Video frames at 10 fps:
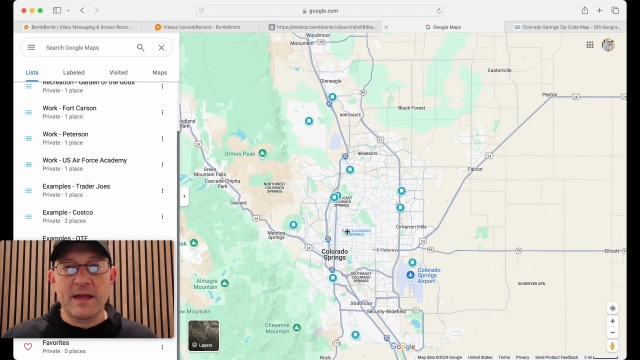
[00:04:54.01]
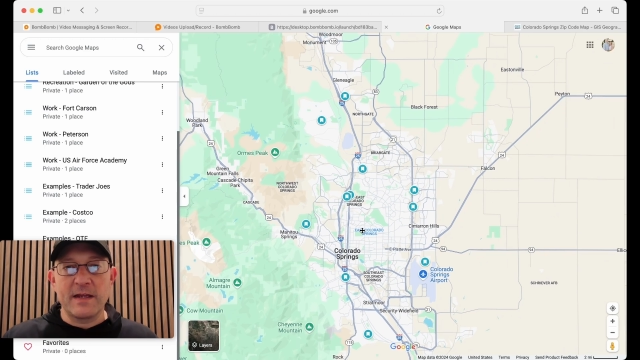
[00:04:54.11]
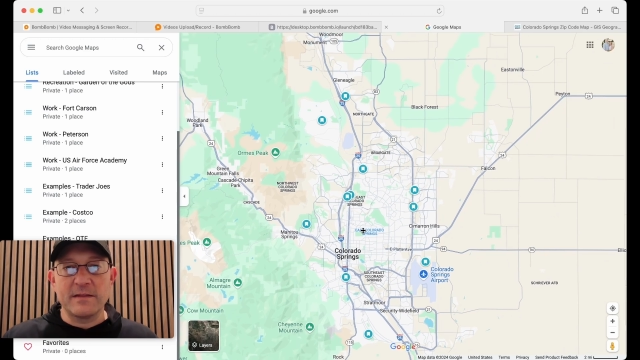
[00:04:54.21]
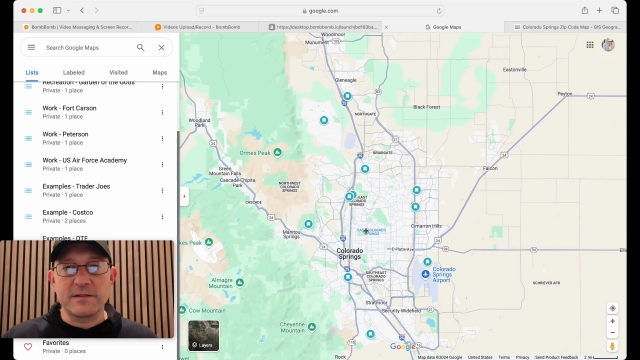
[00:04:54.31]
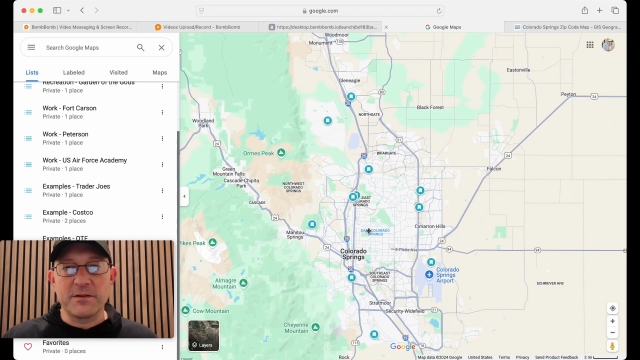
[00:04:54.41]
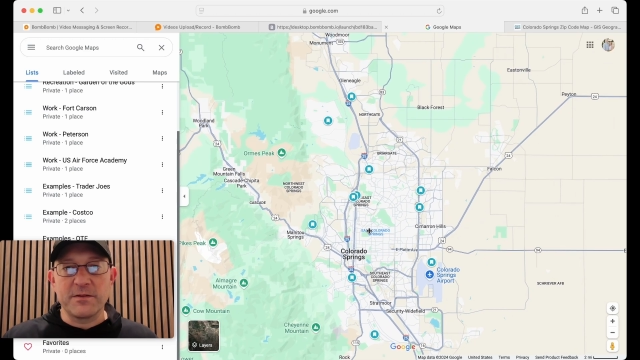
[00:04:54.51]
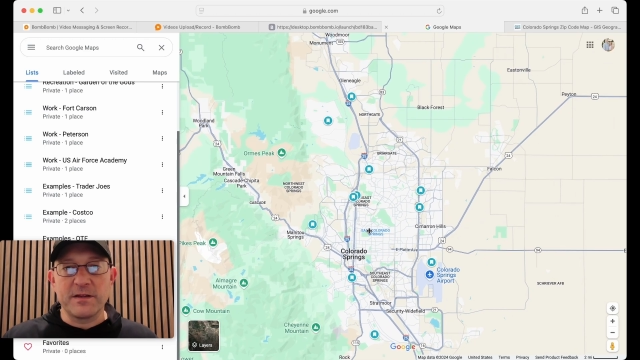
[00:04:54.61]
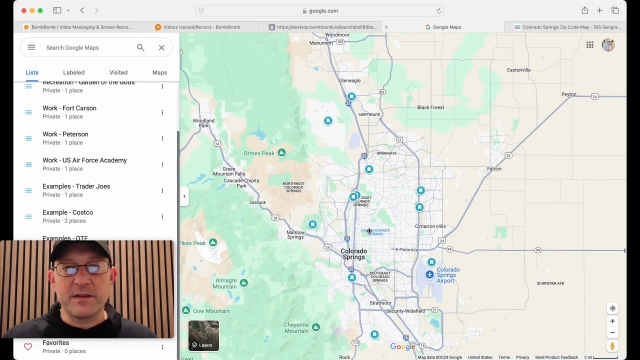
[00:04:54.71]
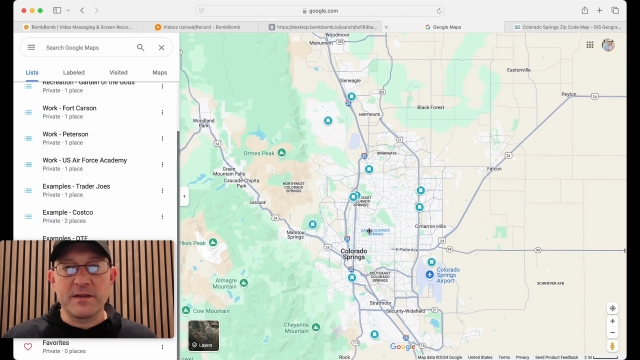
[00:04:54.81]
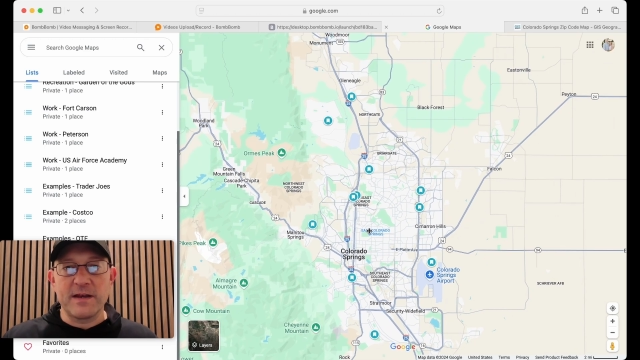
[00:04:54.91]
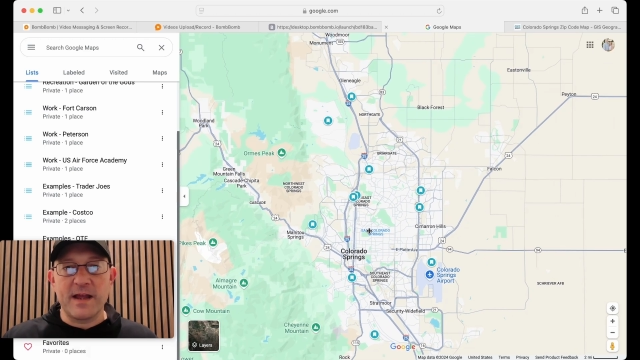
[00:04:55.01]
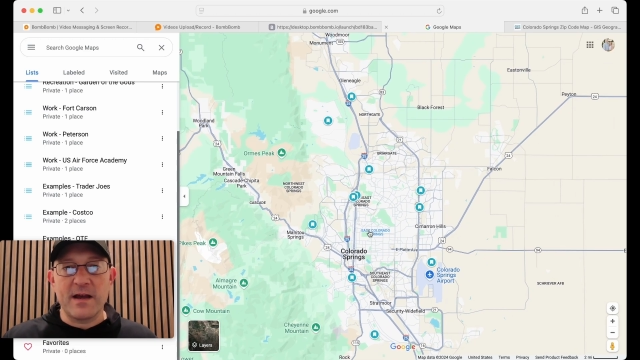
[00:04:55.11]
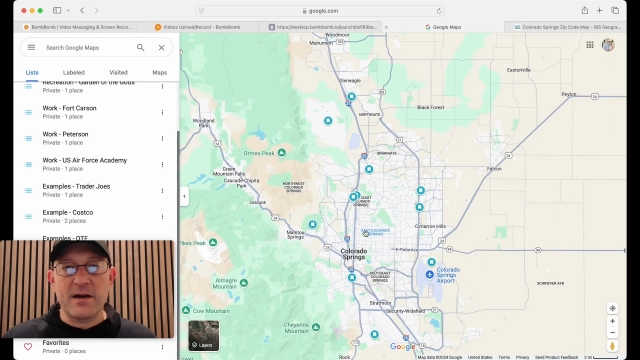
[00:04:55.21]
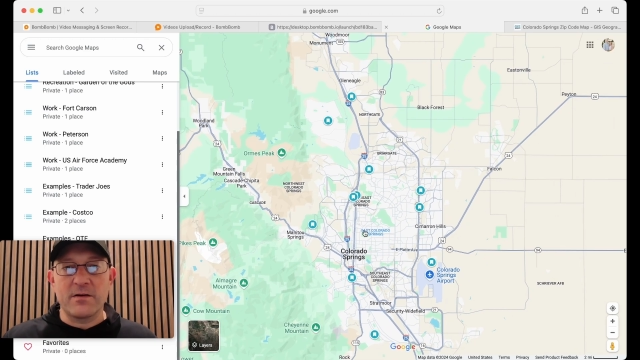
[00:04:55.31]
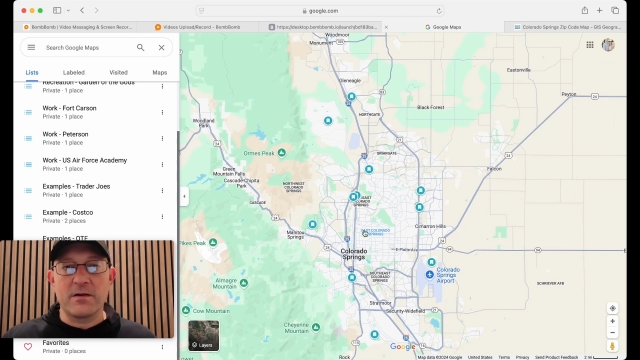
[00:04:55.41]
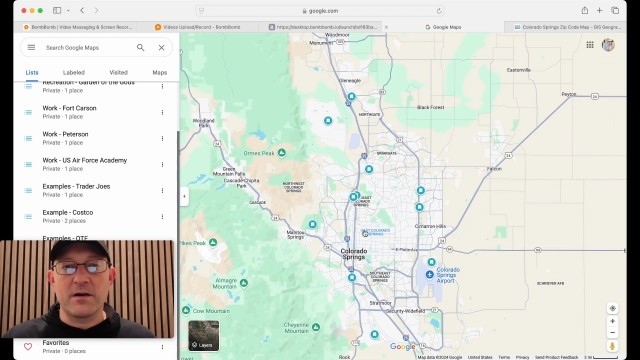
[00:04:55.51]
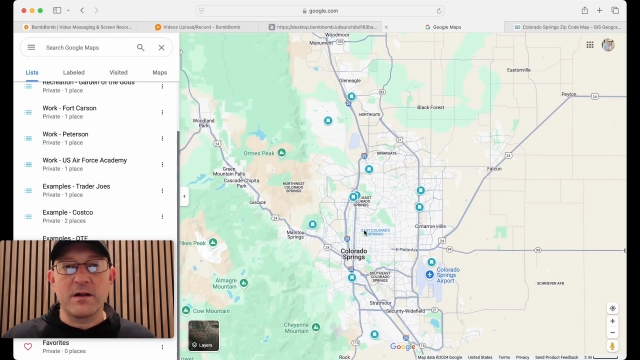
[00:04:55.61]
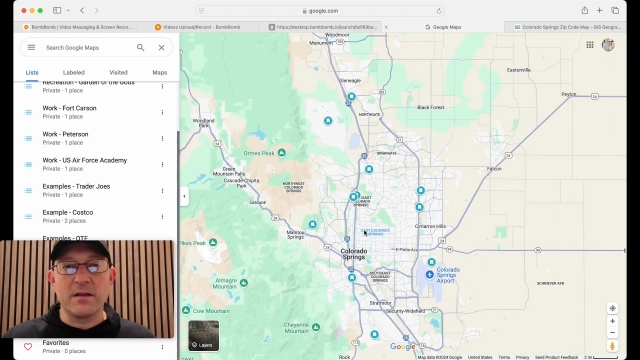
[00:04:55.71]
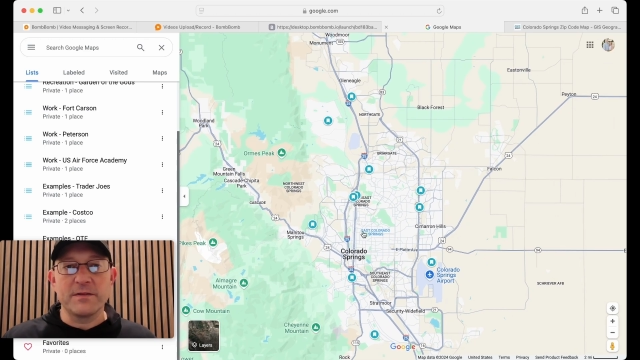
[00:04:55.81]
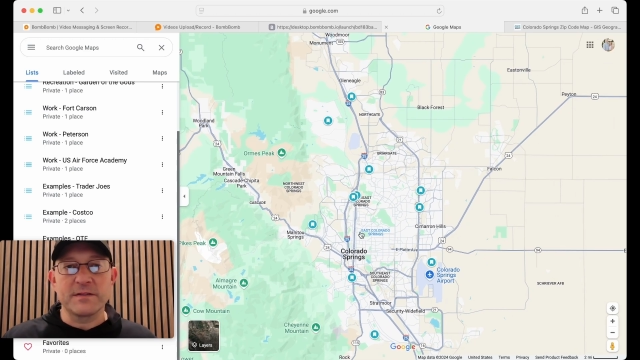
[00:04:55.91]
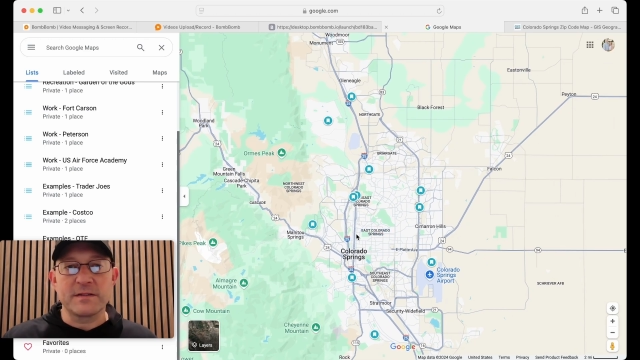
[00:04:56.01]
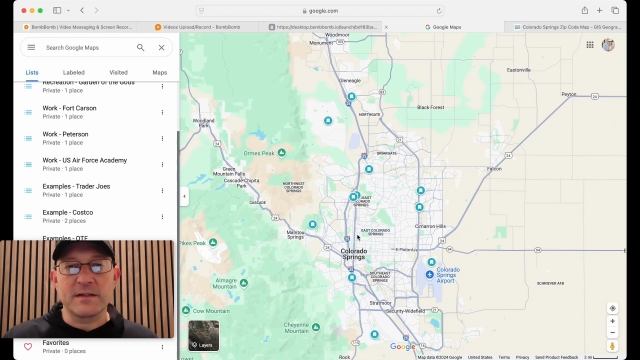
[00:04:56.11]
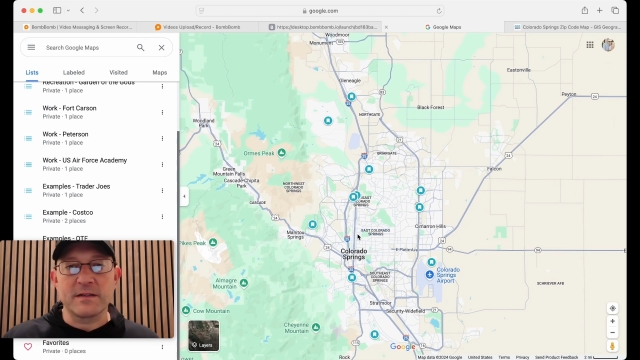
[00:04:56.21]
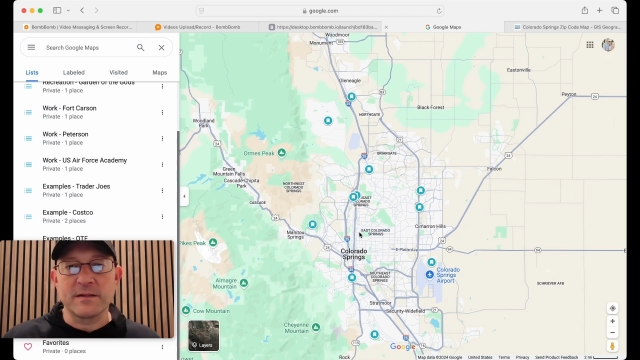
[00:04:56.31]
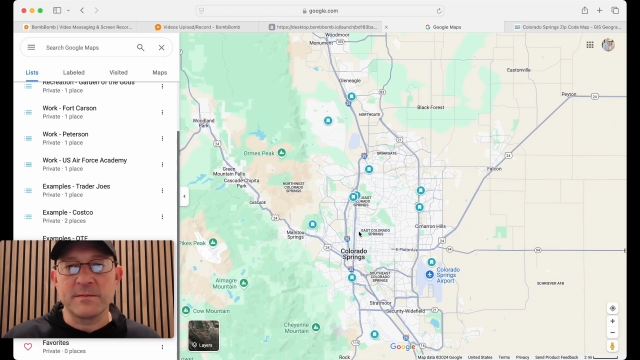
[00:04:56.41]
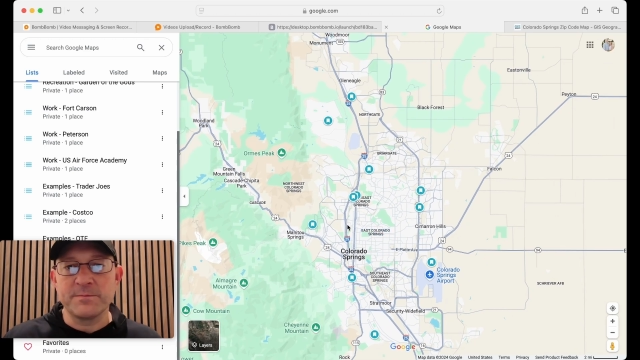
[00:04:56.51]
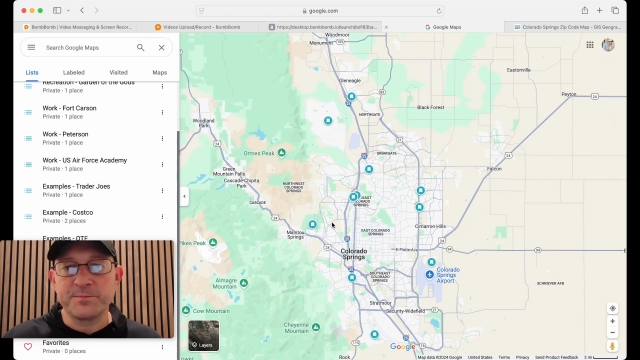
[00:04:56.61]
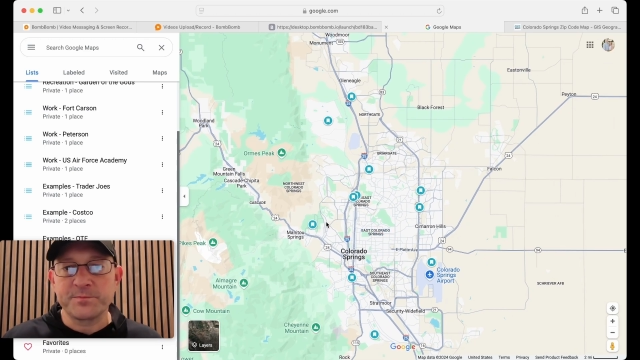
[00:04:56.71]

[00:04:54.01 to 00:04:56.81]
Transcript: And so then now all of a sudden